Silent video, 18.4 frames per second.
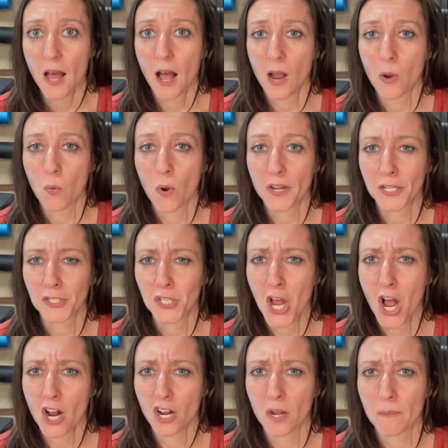I want to
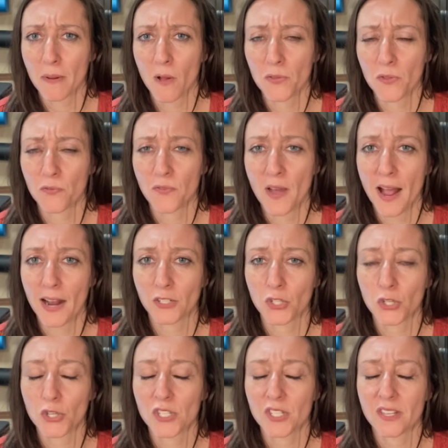talk about the
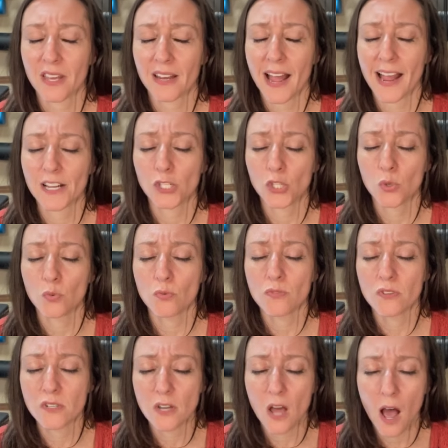factors that I do
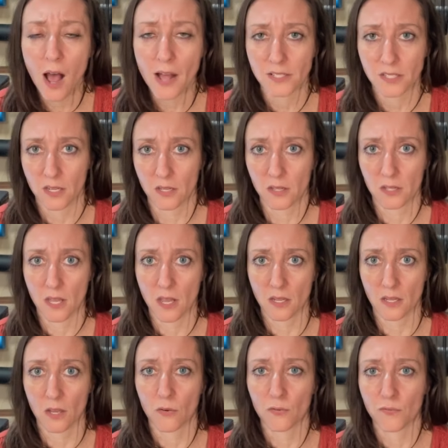not
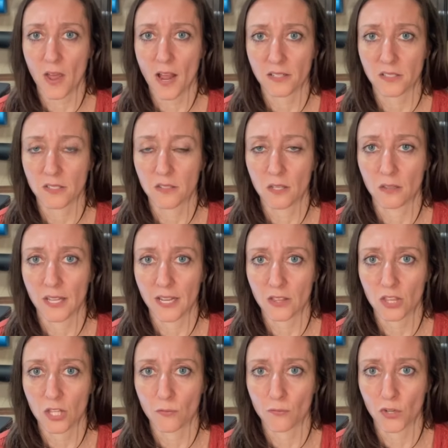think affect the
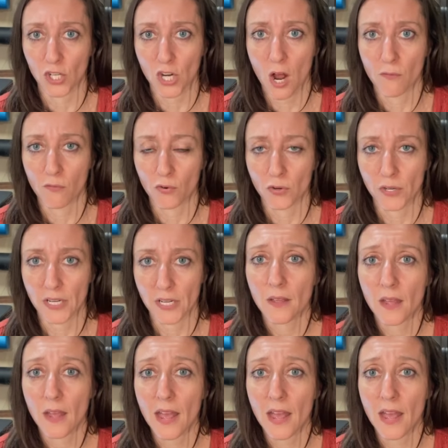length of recovery.